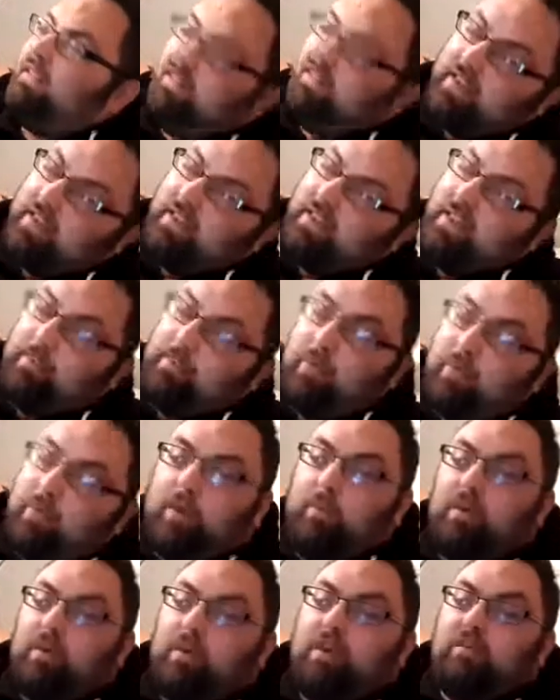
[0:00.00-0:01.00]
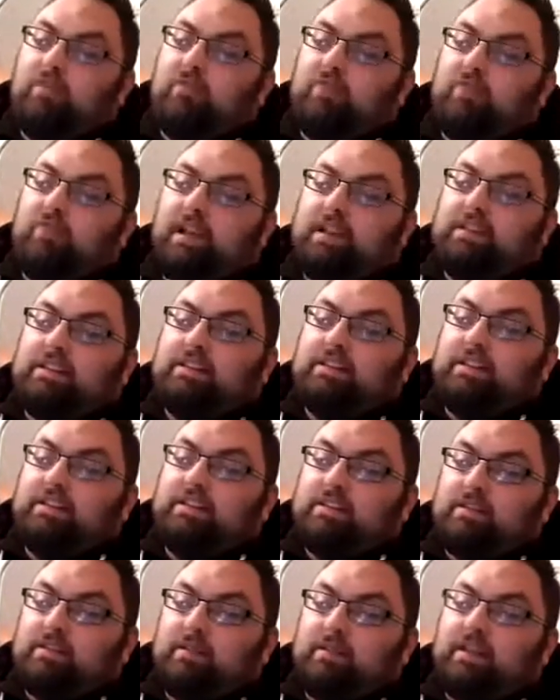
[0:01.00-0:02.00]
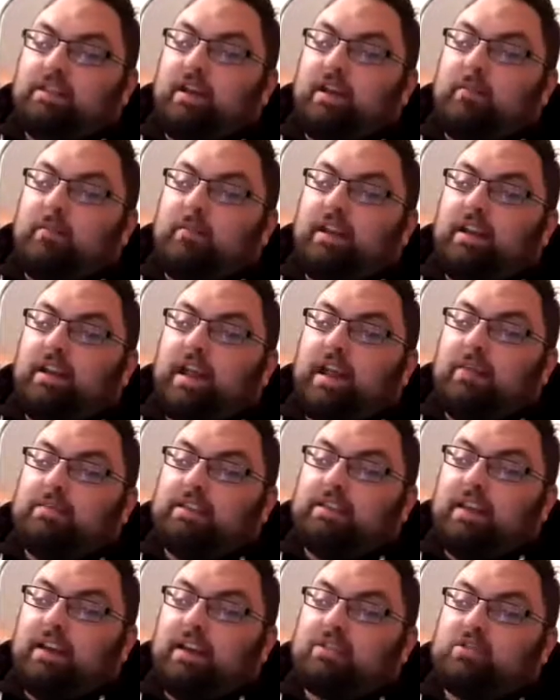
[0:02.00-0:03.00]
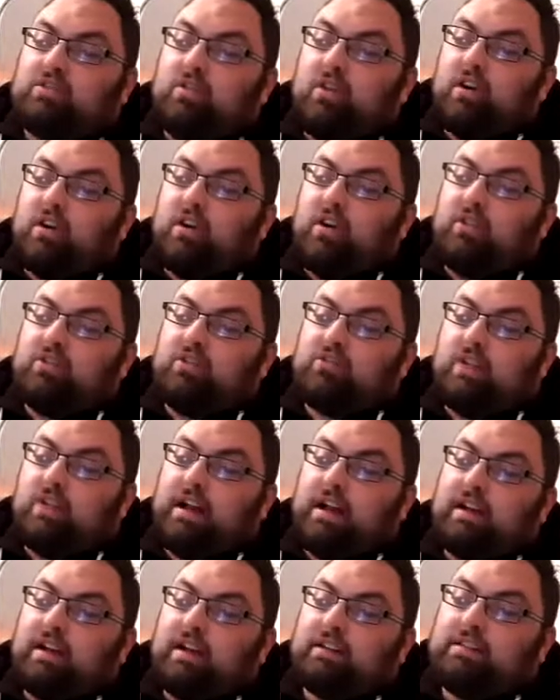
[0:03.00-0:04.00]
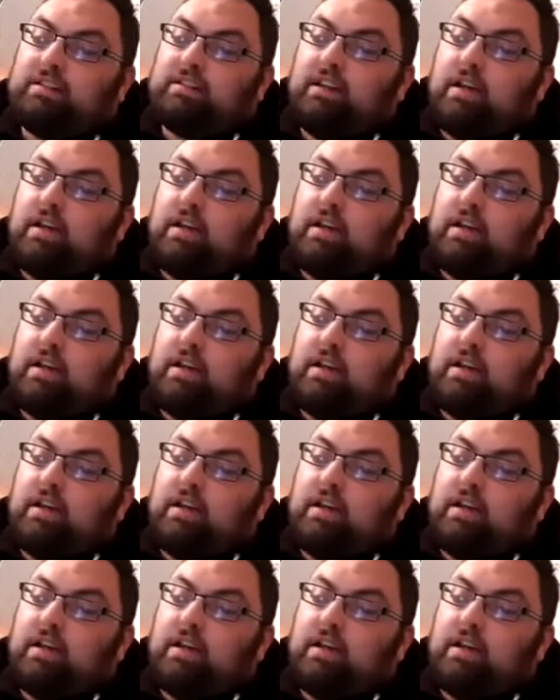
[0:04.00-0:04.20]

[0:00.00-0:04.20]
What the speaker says: at the point where I'm ready to sign my name to that sort of contract,